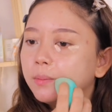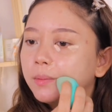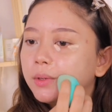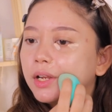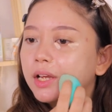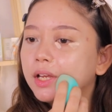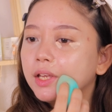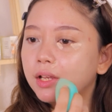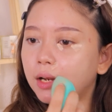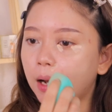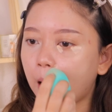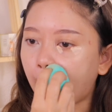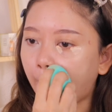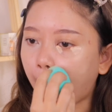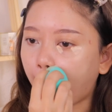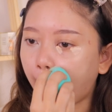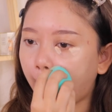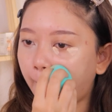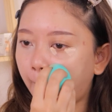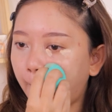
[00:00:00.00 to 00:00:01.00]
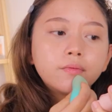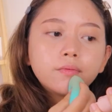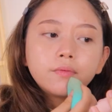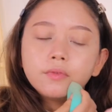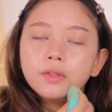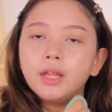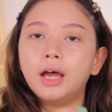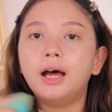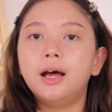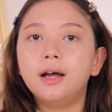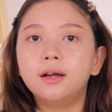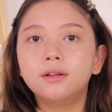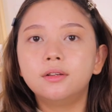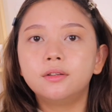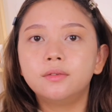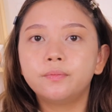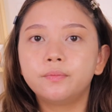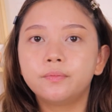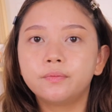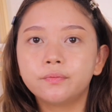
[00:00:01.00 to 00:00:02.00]
Menaik lah.
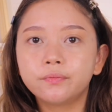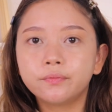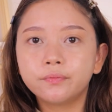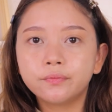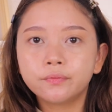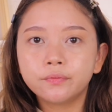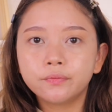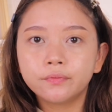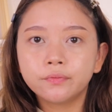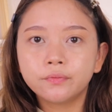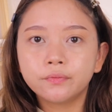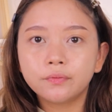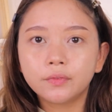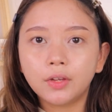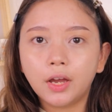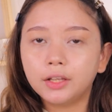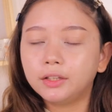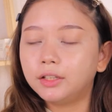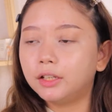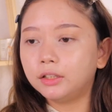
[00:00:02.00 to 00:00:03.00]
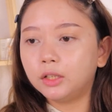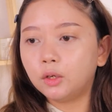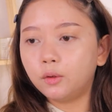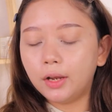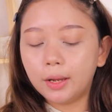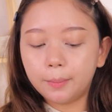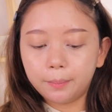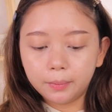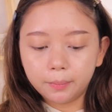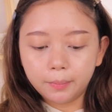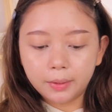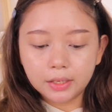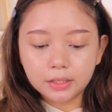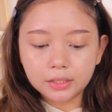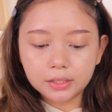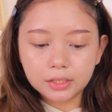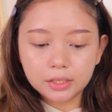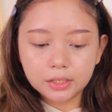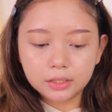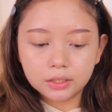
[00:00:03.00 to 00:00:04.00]
Dah. I tak tahulah apa
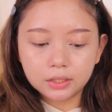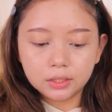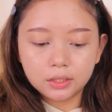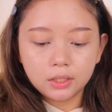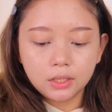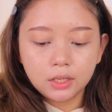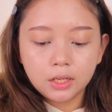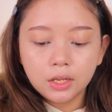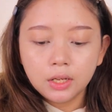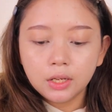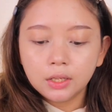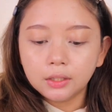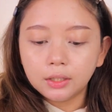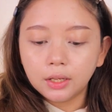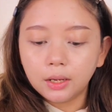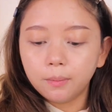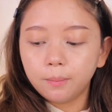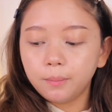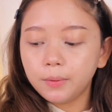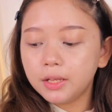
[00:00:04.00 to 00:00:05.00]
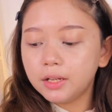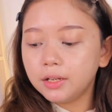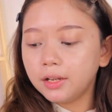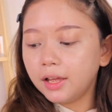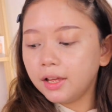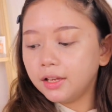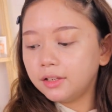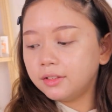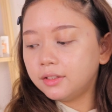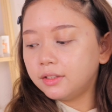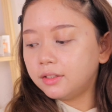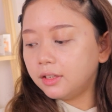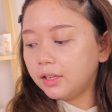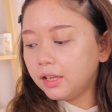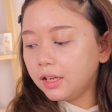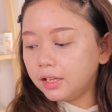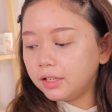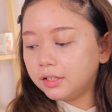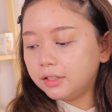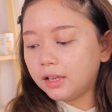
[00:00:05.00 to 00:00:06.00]
beza dia. Tapi next
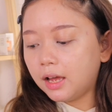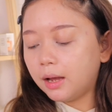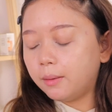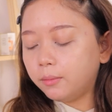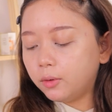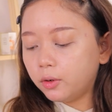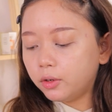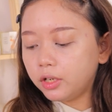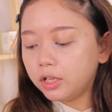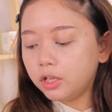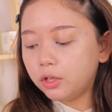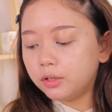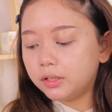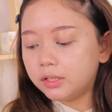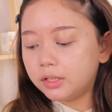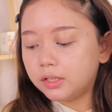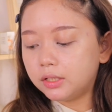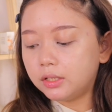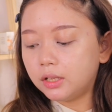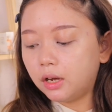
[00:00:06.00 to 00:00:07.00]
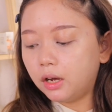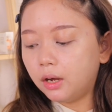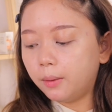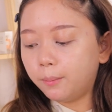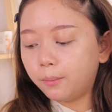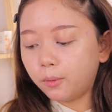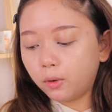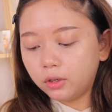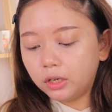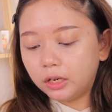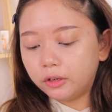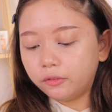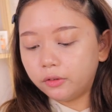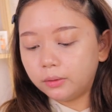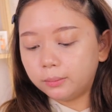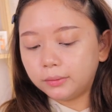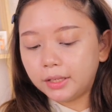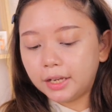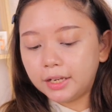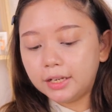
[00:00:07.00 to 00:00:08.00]
is, I'm gonna use a product
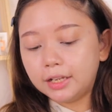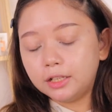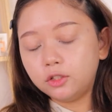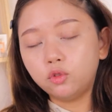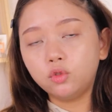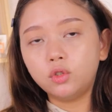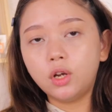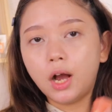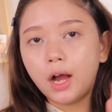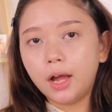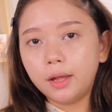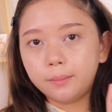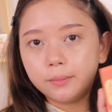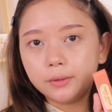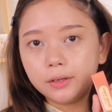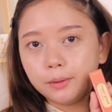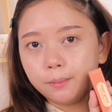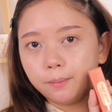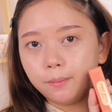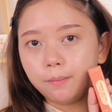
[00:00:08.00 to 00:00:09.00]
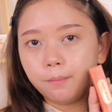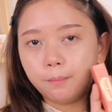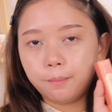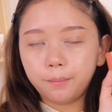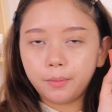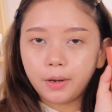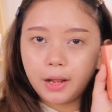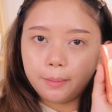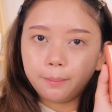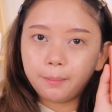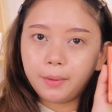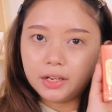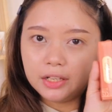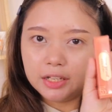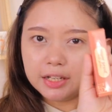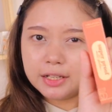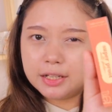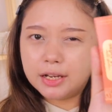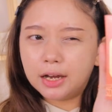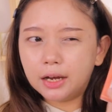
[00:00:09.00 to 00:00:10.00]
from Thailand juga. I beli brand
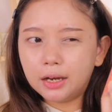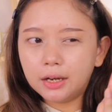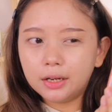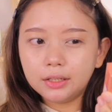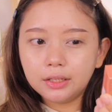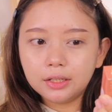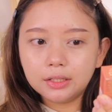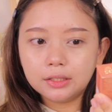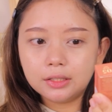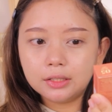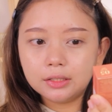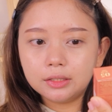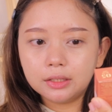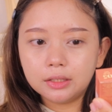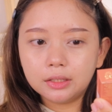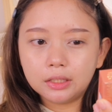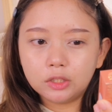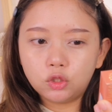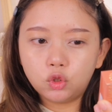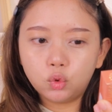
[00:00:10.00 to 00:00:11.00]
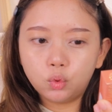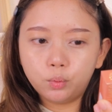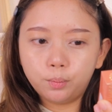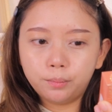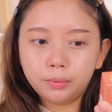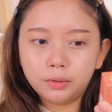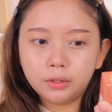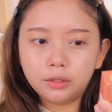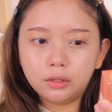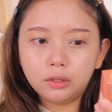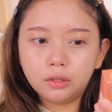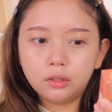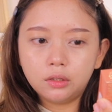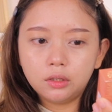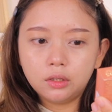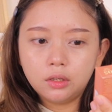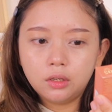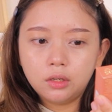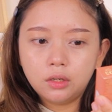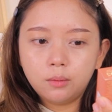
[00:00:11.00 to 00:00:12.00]
Melinda. This is a
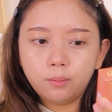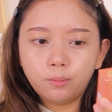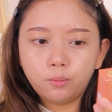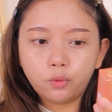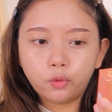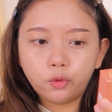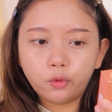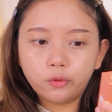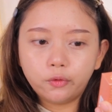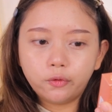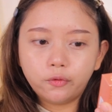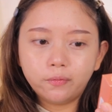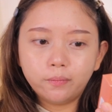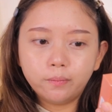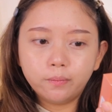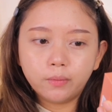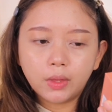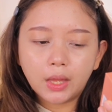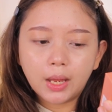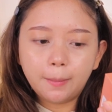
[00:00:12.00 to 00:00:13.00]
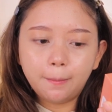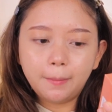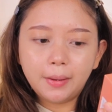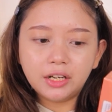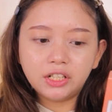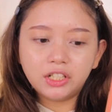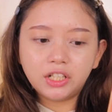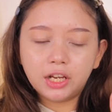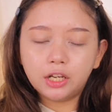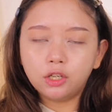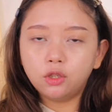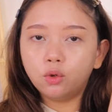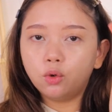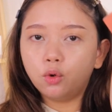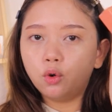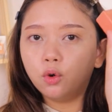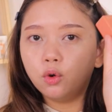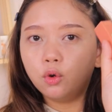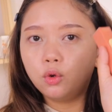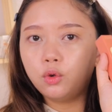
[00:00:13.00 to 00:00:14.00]
super proof matte
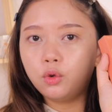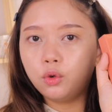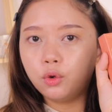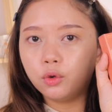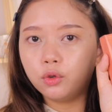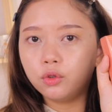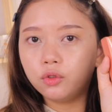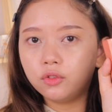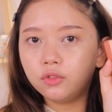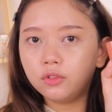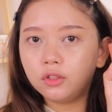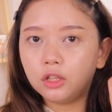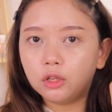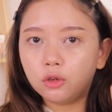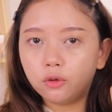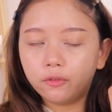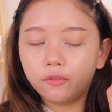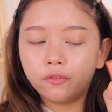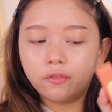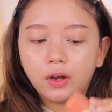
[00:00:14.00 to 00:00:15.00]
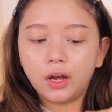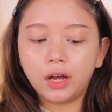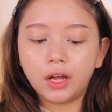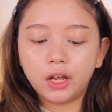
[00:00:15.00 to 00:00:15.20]
shadow code 05.